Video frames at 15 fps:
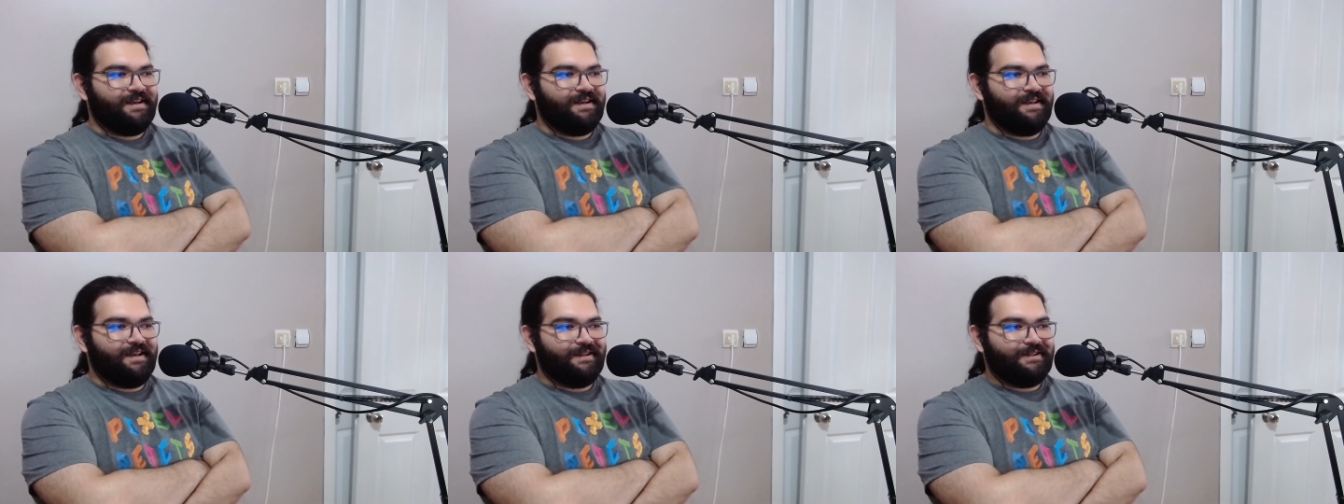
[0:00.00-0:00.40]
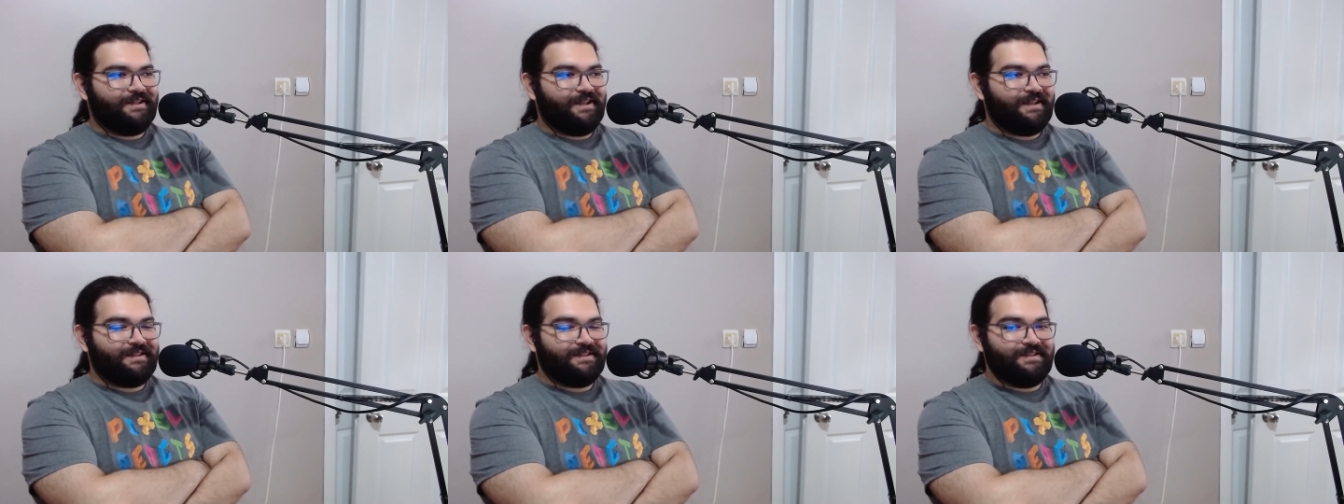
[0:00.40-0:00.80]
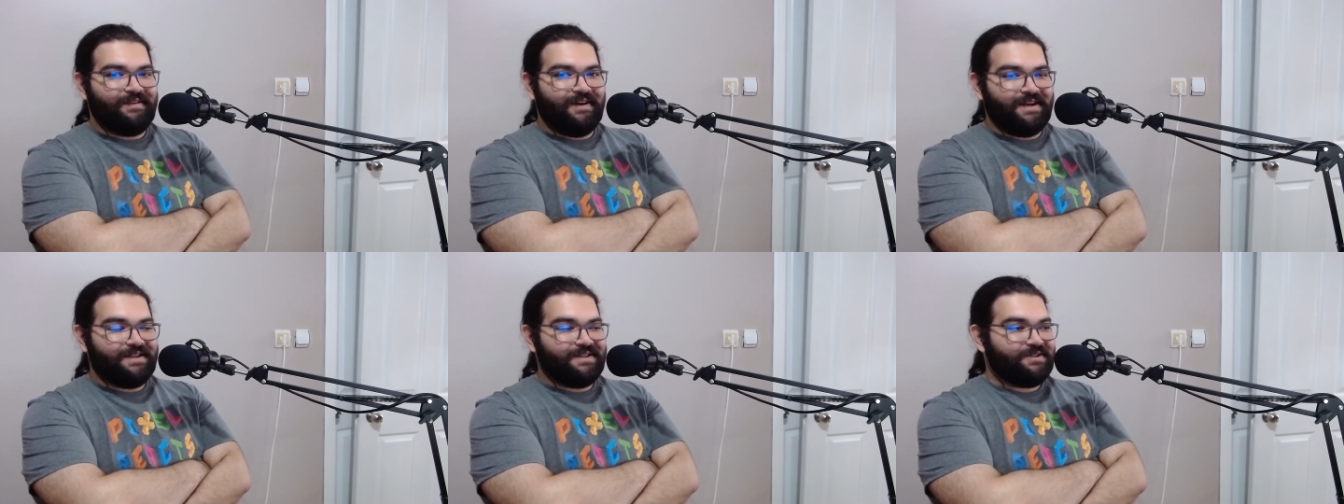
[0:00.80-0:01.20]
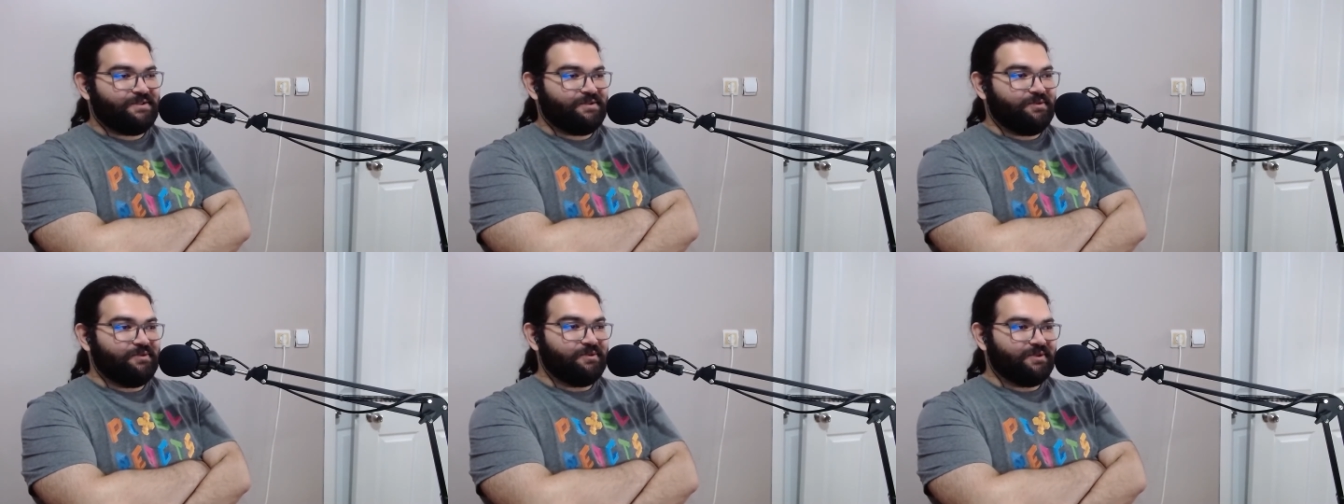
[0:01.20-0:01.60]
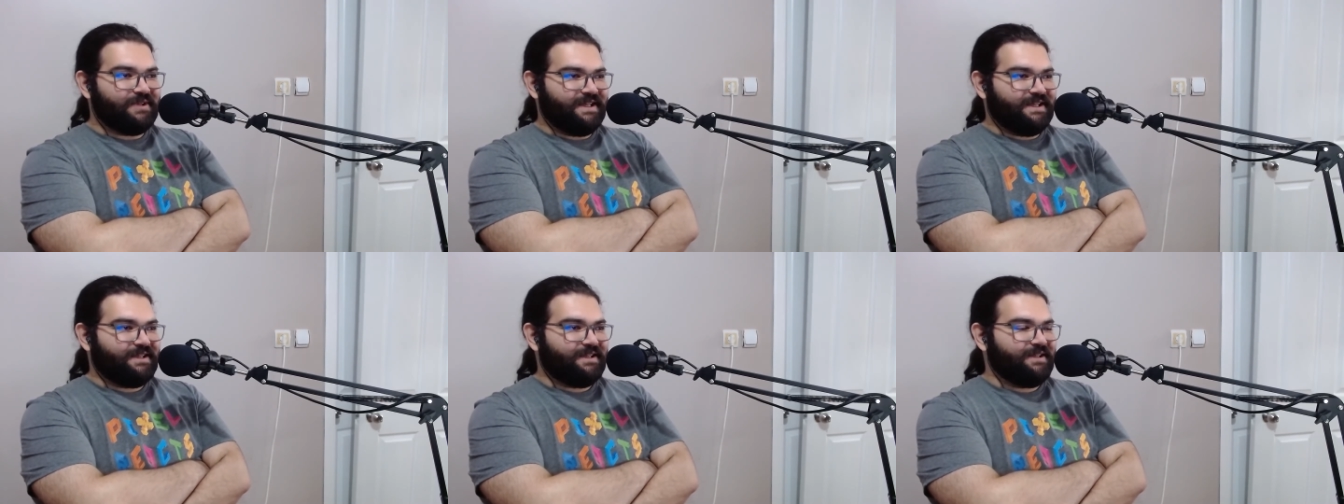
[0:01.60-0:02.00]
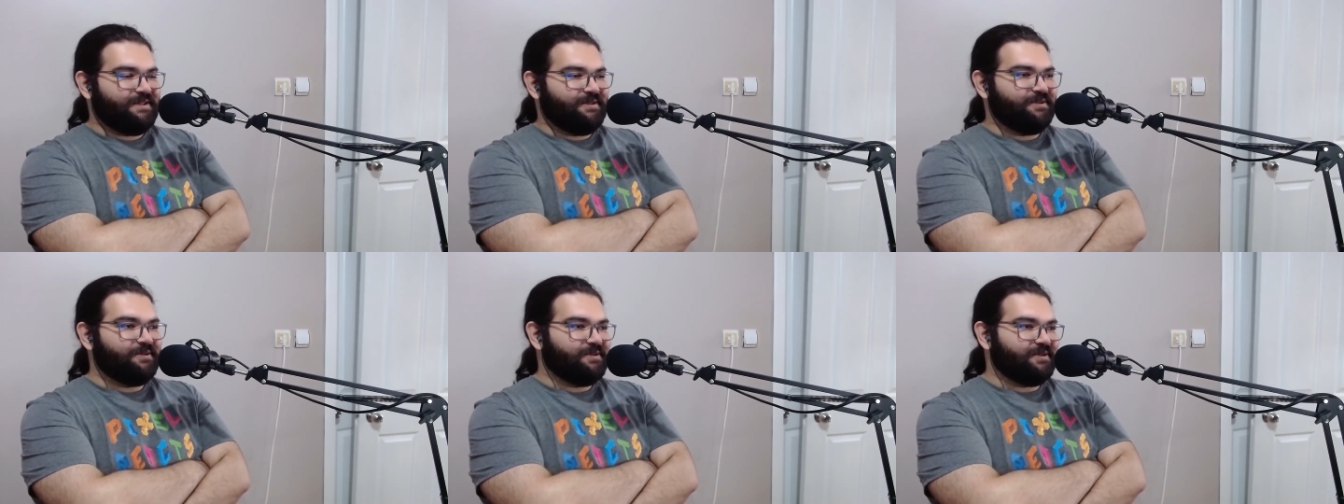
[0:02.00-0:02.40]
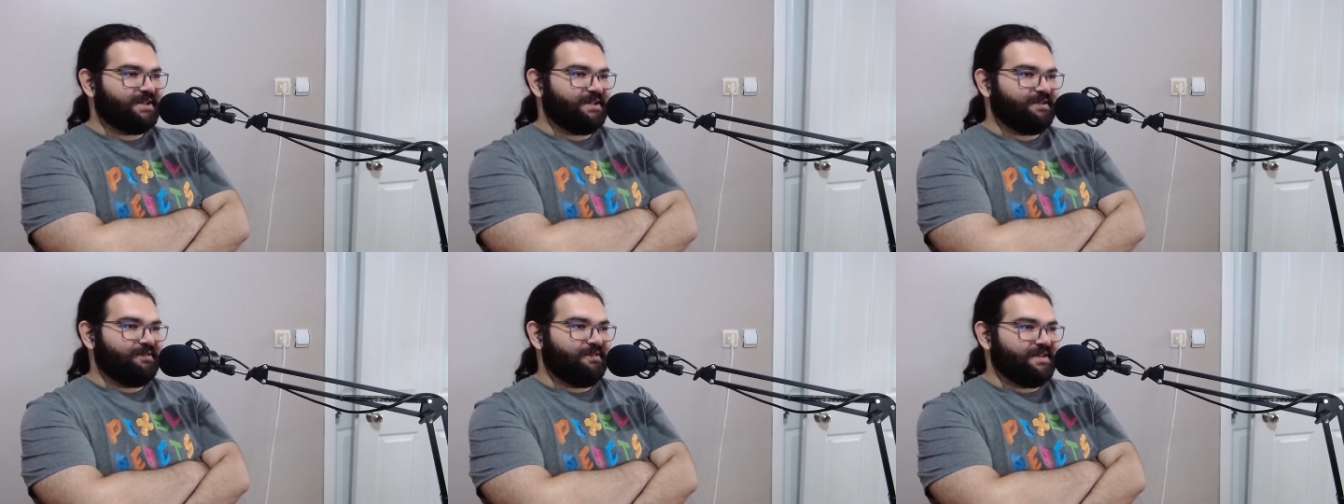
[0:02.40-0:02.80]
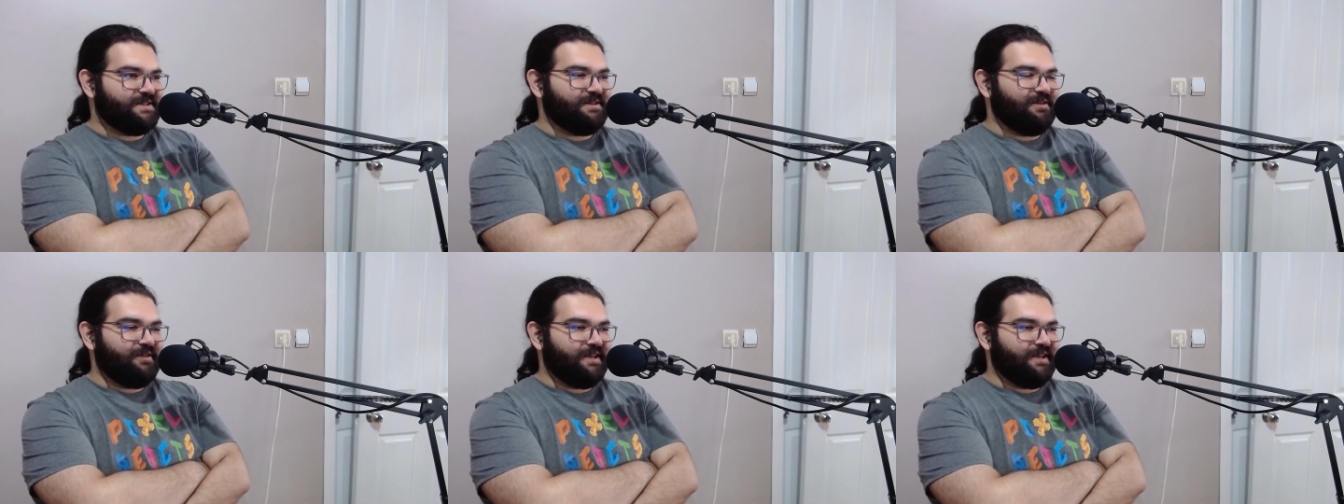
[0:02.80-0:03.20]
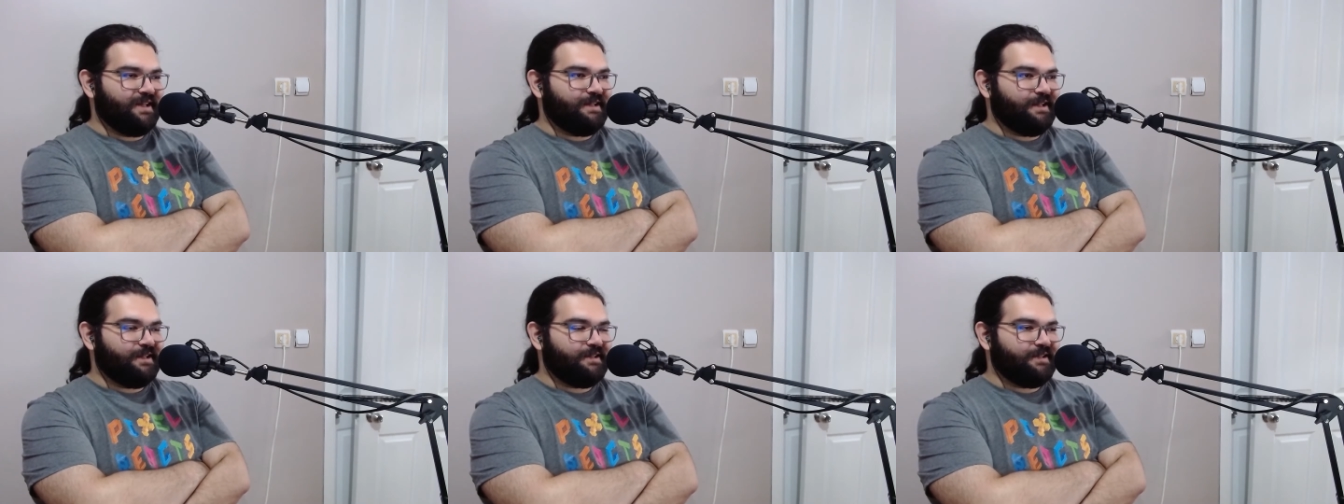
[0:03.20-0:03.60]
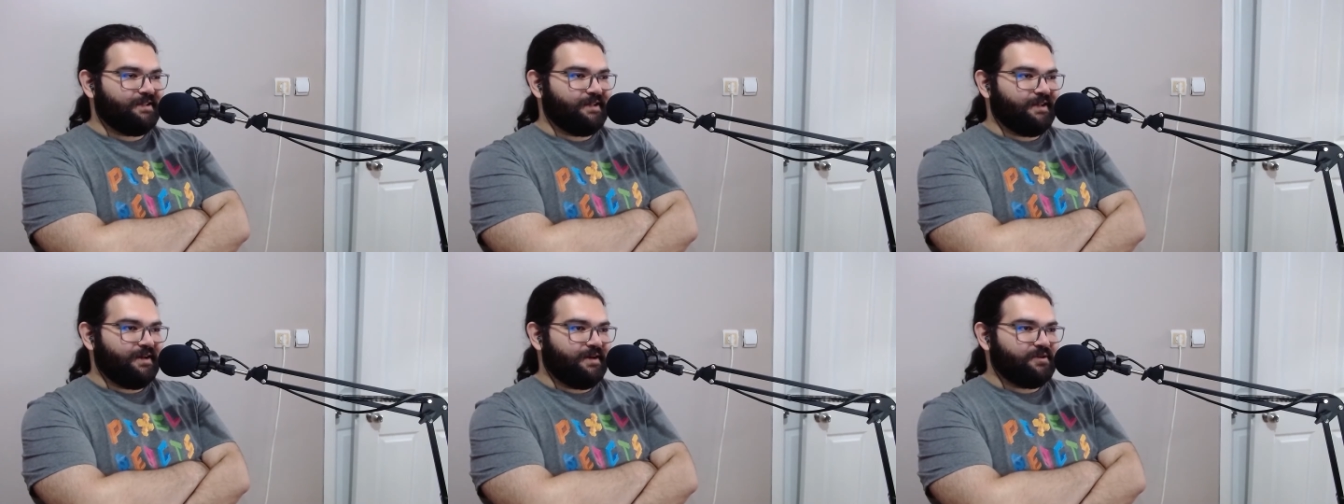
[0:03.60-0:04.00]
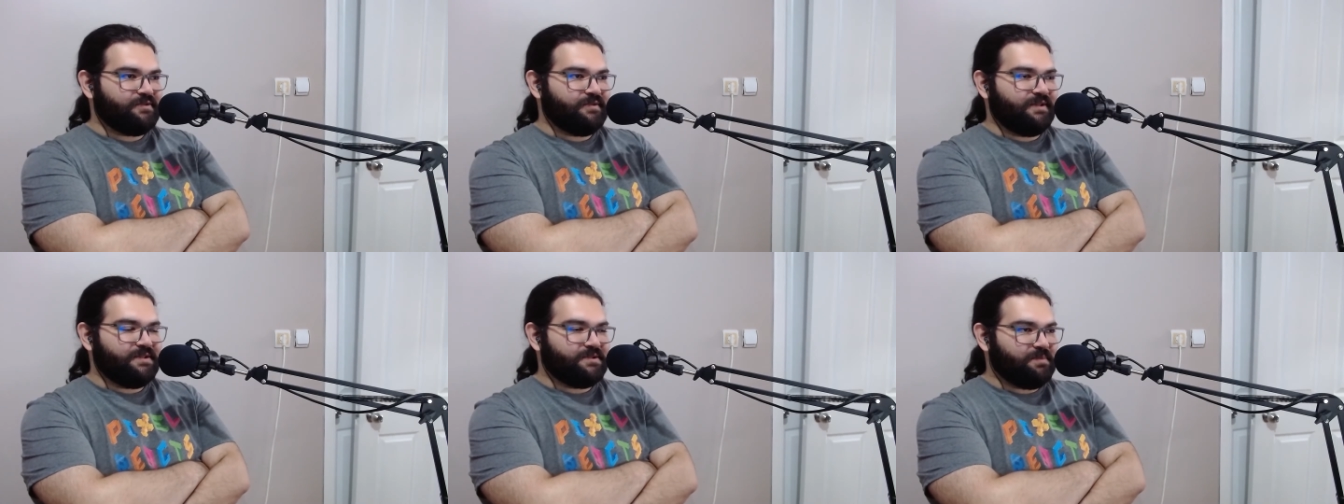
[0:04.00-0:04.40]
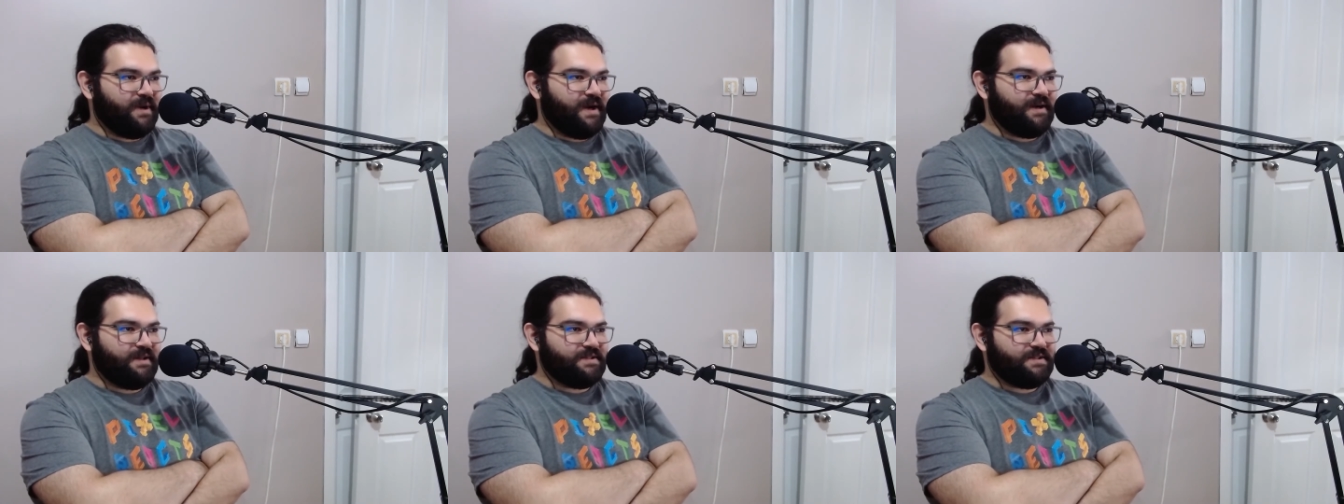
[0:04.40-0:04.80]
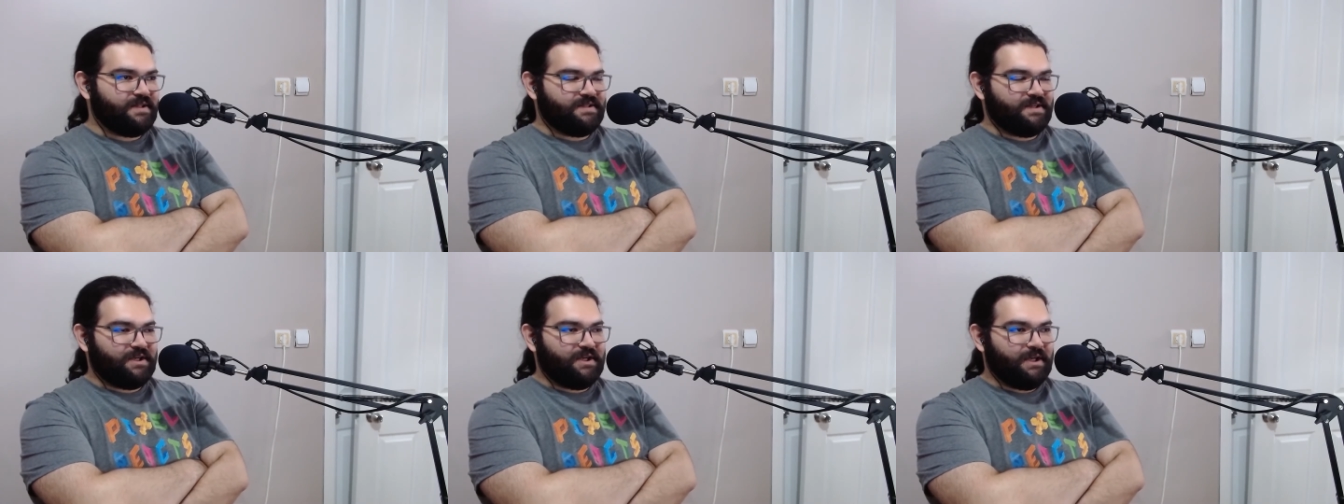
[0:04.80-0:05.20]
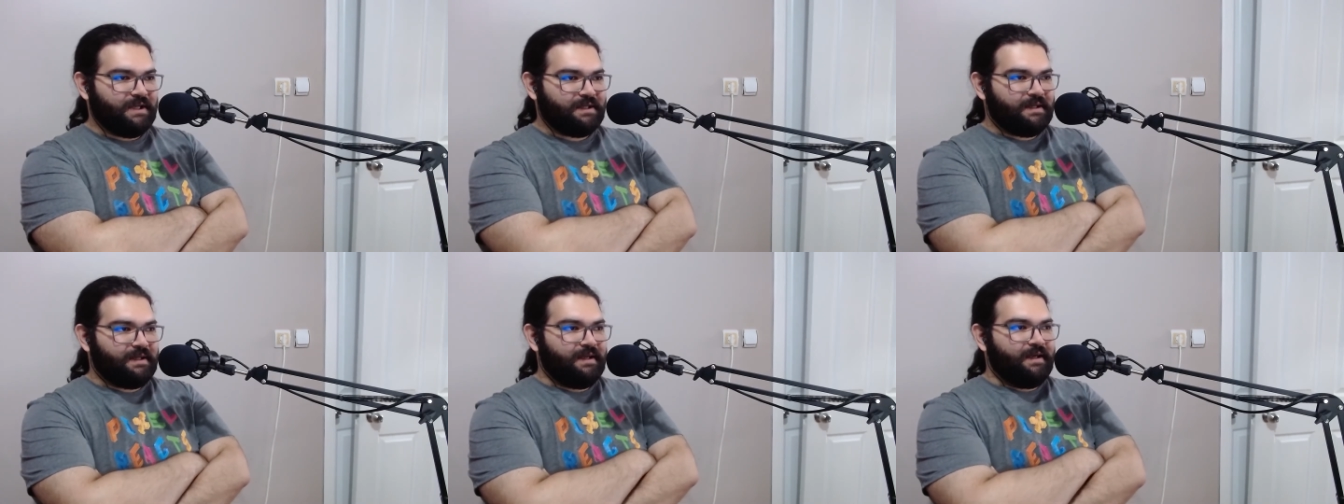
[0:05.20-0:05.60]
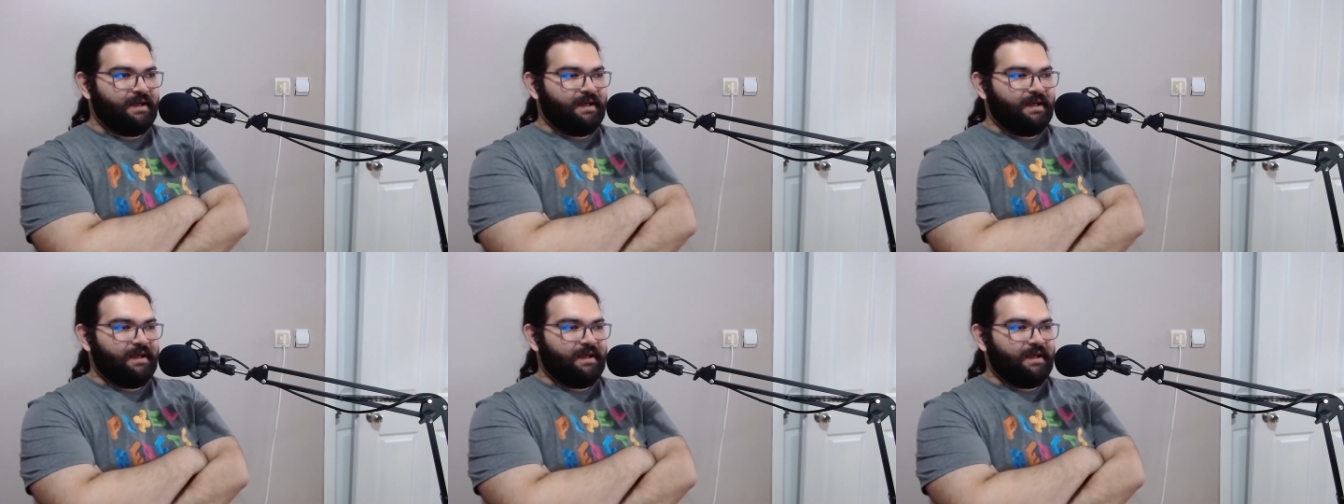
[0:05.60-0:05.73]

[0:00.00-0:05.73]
and that it was ulrich ulrich was living in that house with his parents as a kid